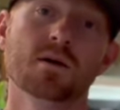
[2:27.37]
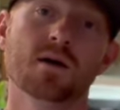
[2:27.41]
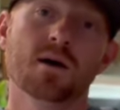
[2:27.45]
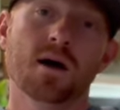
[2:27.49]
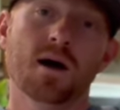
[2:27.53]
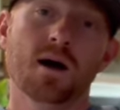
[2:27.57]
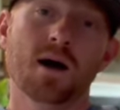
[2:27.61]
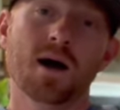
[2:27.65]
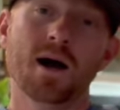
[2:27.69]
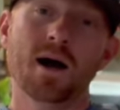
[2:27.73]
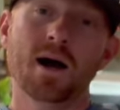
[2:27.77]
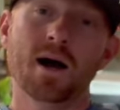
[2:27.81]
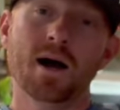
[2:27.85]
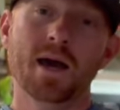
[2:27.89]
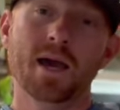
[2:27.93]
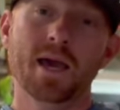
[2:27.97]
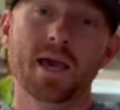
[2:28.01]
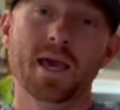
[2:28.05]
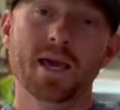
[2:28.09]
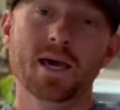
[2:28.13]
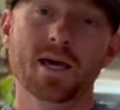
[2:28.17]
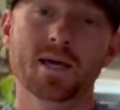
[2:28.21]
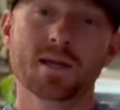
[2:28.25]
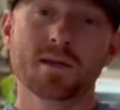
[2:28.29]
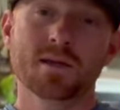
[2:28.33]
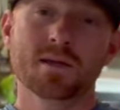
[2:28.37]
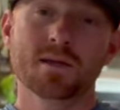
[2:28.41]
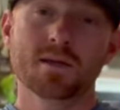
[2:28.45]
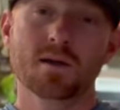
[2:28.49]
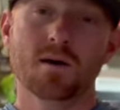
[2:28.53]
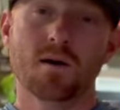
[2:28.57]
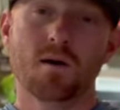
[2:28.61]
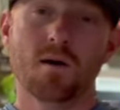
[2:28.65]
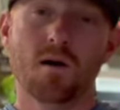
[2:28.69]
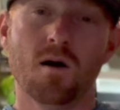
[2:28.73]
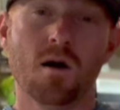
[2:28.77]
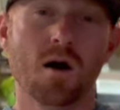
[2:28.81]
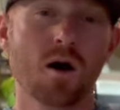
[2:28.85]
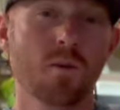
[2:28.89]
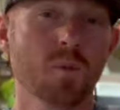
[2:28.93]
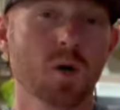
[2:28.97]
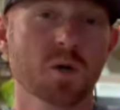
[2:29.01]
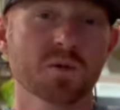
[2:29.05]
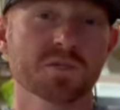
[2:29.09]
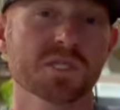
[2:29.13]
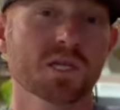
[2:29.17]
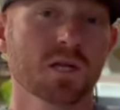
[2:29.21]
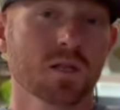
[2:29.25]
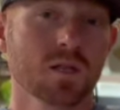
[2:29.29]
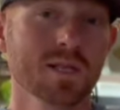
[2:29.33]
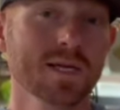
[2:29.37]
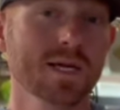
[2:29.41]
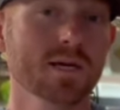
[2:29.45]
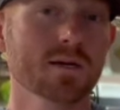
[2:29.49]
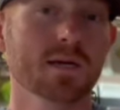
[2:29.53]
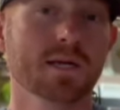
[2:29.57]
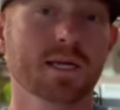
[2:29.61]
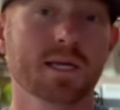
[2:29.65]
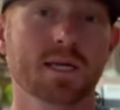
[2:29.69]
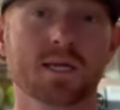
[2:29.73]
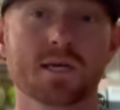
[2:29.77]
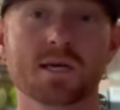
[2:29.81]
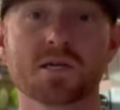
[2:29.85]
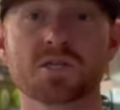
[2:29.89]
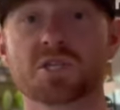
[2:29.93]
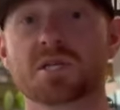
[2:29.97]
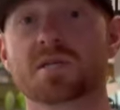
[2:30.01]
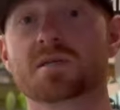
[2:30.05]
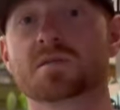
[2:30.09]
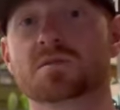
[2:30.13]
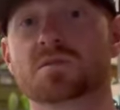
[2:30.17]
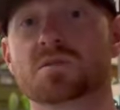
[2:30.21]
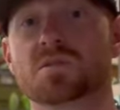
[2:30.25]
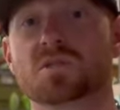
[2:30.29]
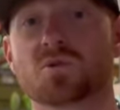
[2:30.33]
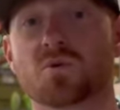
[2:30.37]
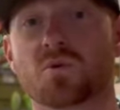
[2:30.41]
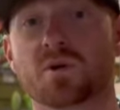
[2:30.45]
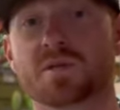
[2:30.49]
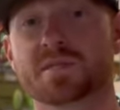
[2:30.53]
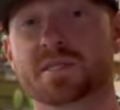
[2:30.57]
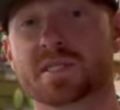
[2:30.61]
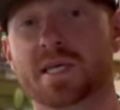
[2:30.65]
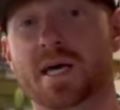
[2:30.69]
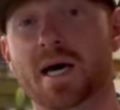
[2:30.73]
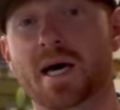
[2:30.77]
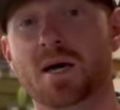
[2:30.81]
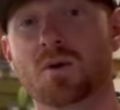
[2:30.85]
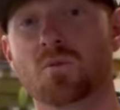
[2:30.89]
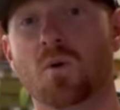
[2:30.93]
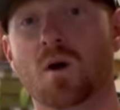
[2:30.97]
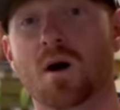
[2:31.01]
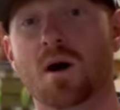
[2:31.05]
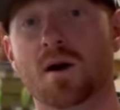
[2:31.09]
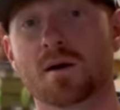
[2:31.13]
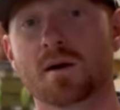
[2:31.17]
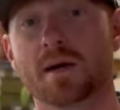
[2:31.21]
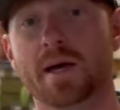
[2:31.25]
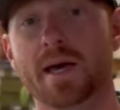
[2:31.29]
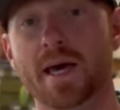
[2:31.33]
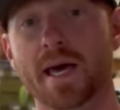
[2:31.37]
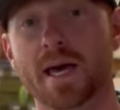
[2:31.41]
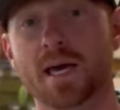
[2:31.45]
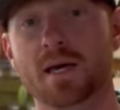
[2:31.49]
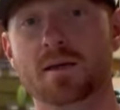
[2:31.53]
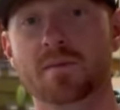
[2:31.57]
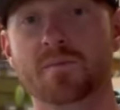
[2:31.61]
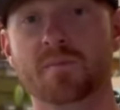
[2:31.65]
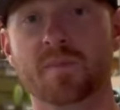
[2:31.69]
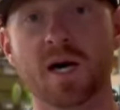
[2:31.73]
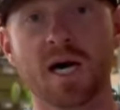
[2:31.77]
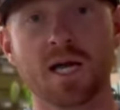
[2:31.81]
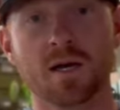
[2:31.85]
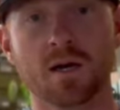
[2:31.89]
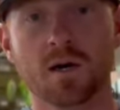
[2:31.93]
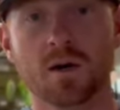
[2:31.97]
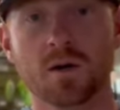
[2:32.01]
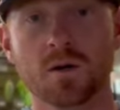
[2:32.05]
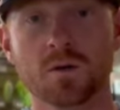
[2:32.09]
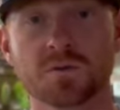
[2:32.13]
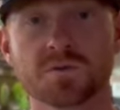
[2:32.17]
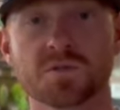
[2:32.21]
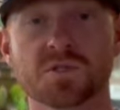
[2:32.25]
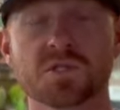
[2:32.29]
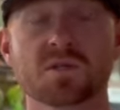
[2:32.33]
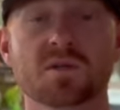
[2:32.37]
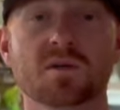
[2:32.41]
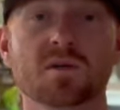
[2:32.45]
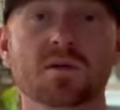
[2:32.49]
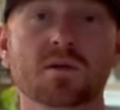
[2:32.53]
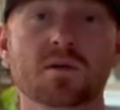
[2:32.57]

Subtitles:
and almost clear conditions towards the headwater at Hayden Meadows.